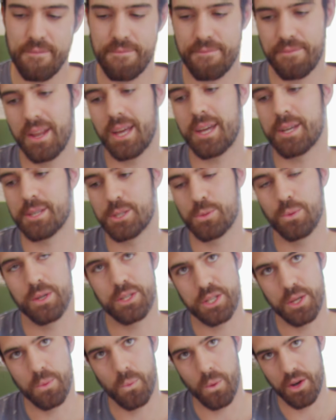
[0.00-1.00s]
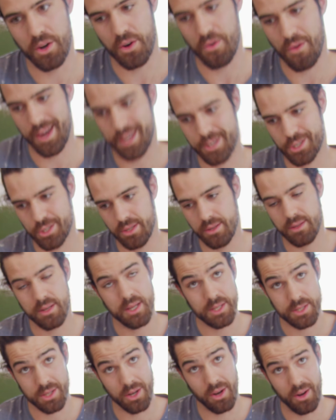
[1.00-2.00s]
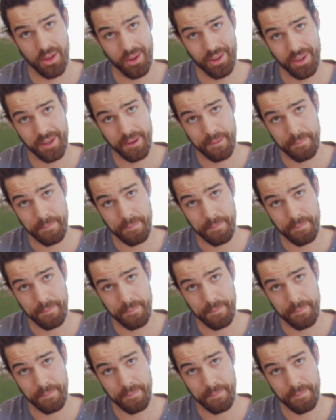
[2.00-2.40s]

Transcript: flick a switch in one direction, it's on.